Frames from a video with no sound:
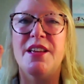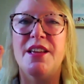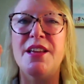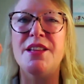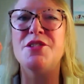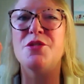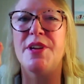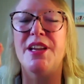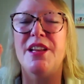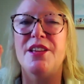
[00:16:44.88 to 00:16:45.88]
into
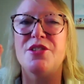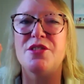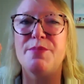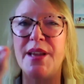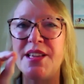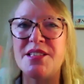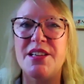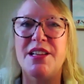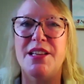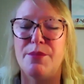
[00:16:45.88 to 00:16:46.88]
English basically